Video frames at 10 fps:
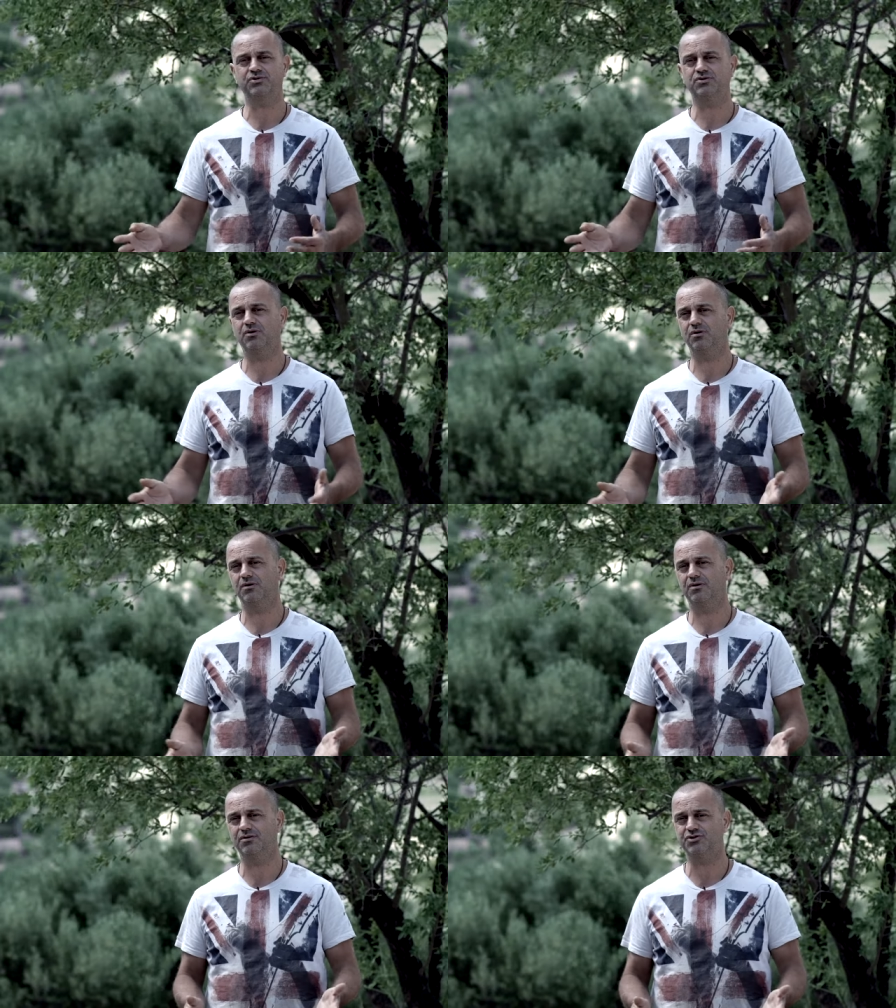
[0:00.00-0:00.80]

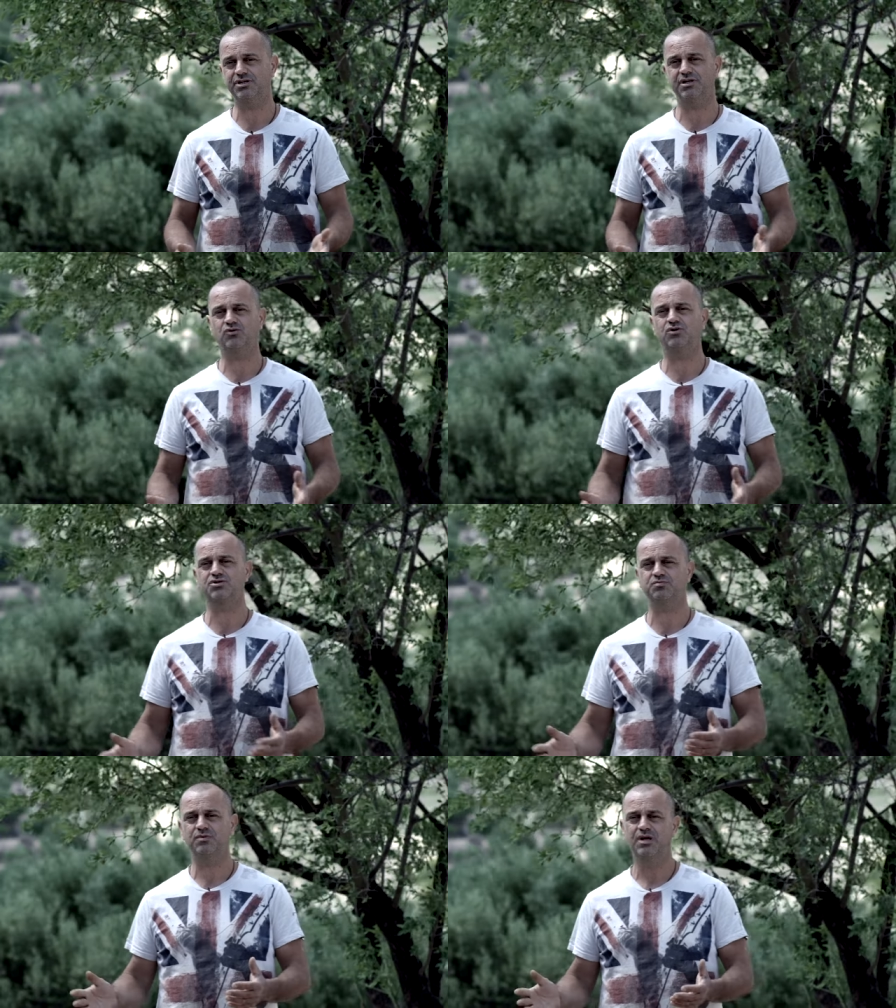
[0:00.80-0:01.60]
So she
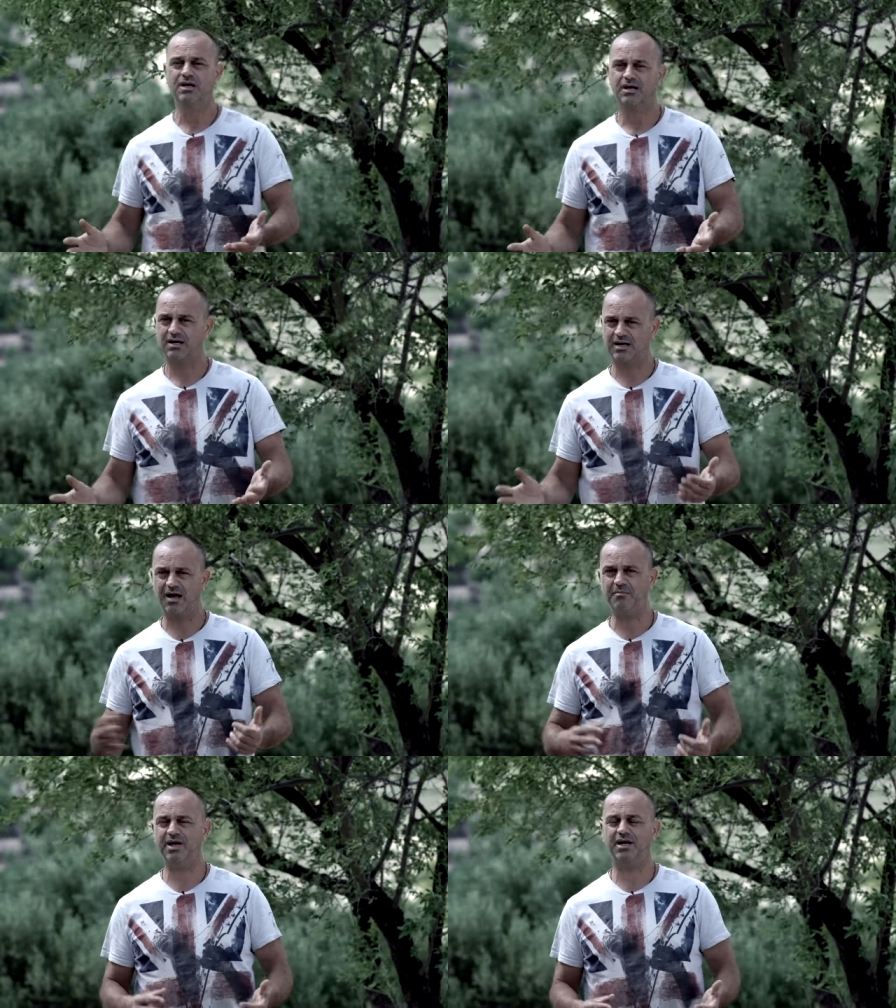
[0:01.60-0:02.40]
was
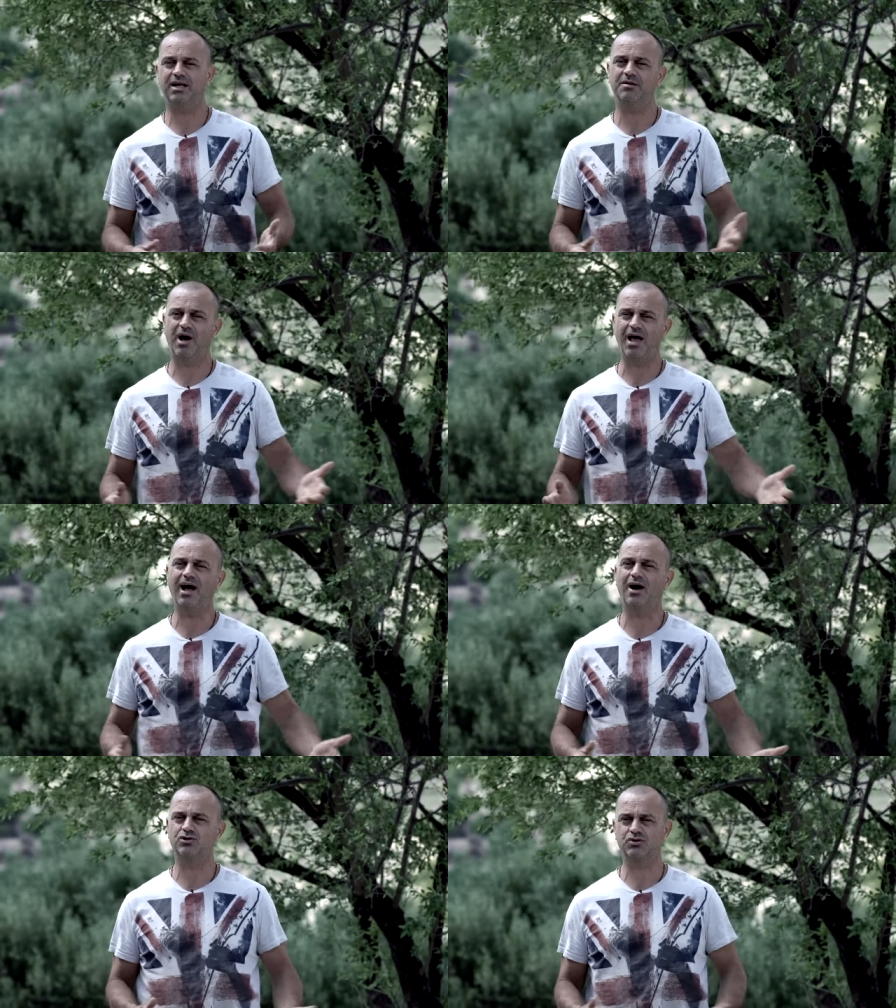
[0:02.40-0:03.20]
coming in my
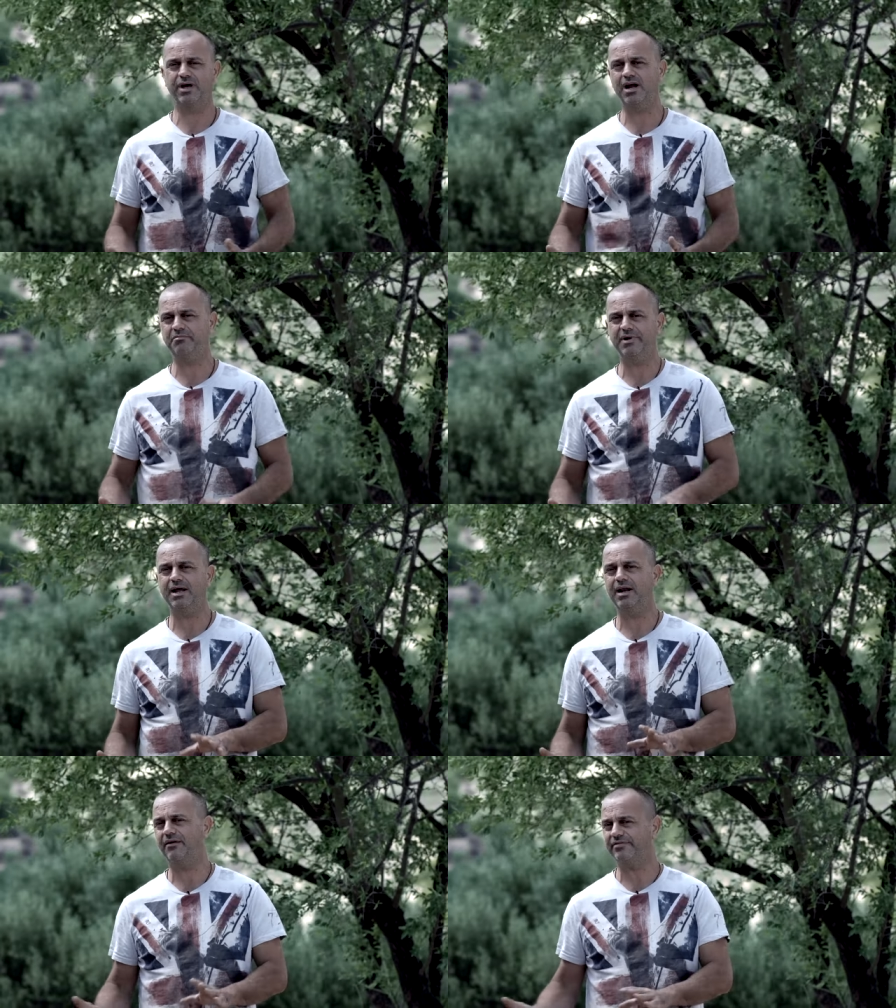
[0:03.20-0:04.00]
house to help me
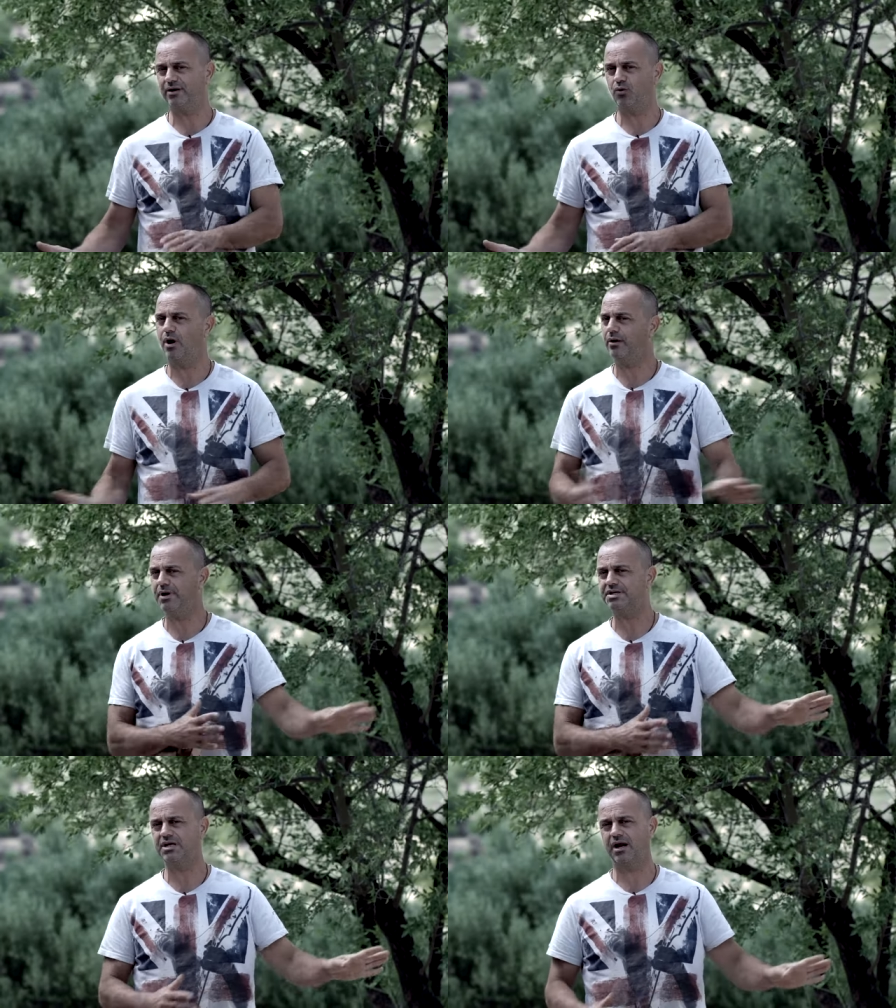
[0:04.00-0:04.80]
and after one
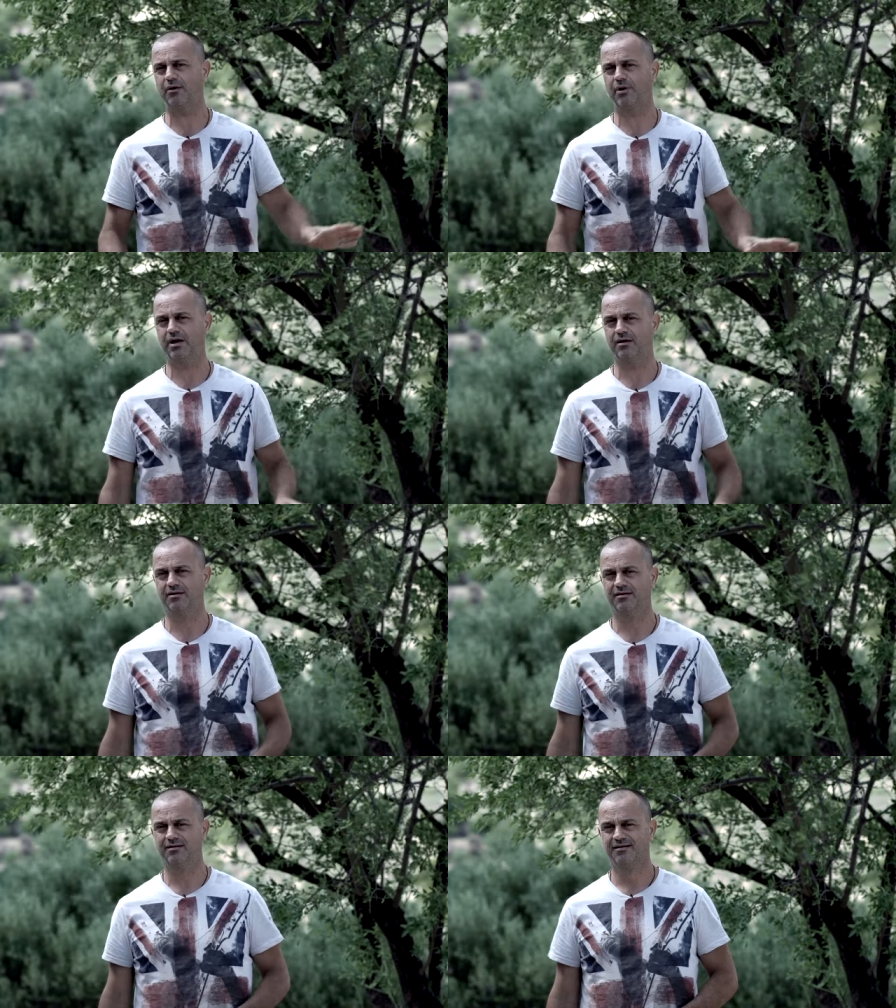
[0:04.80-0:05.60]
week she ran away.
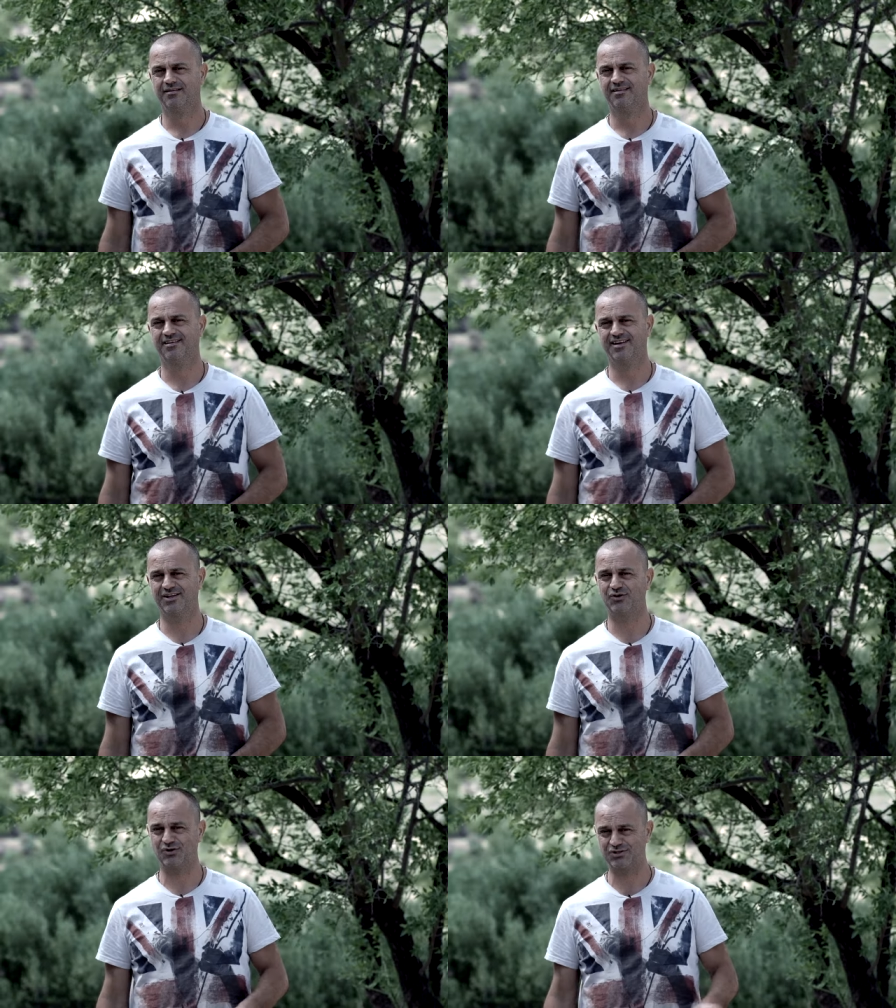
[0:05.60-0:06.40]

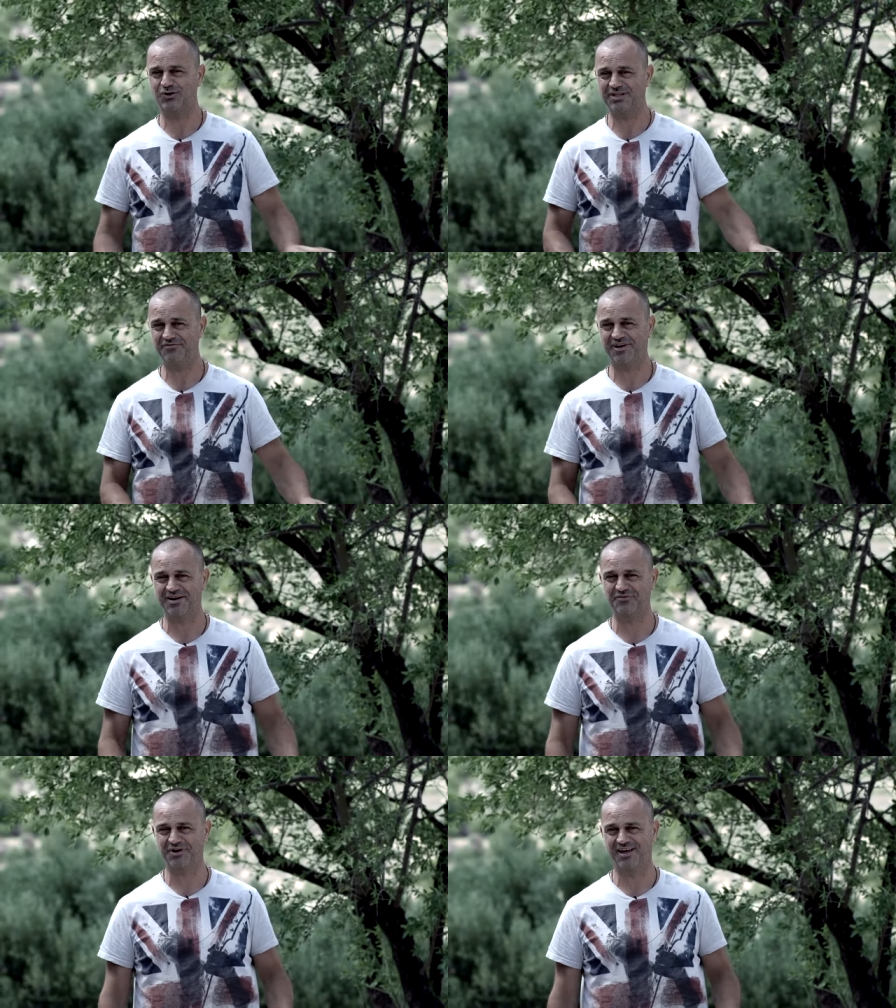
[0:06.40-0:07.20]
It was so
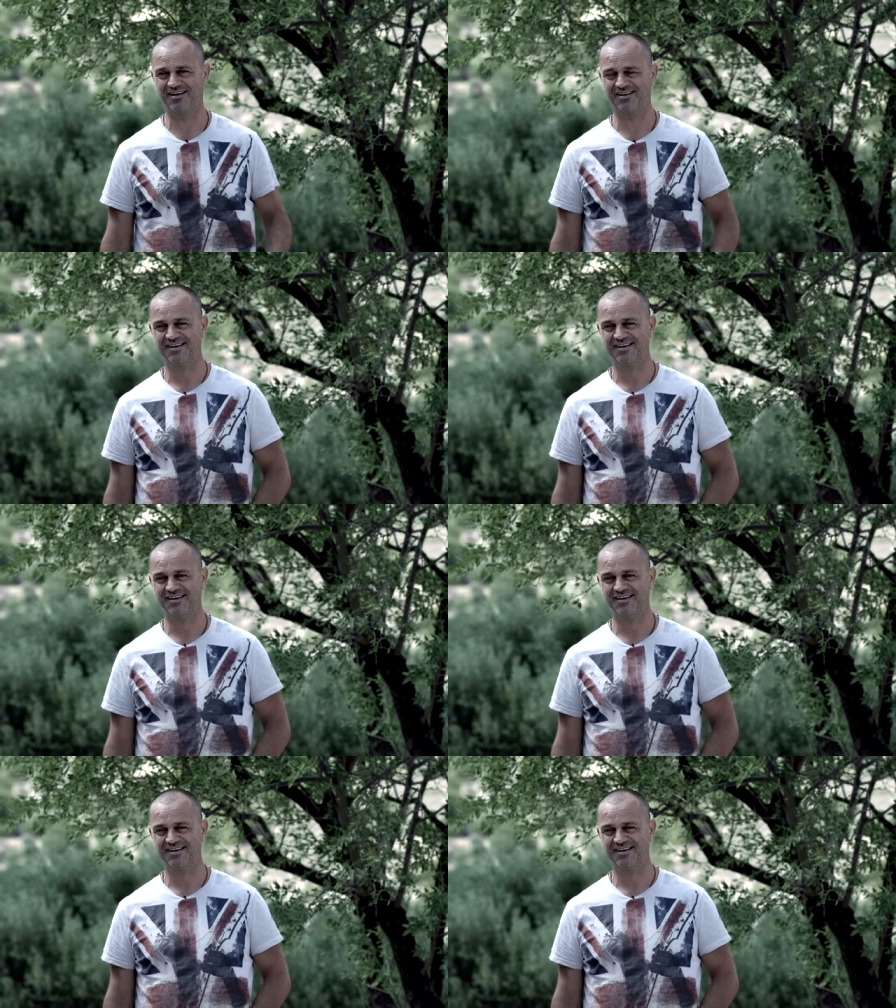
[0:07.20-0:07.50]
difficult for her.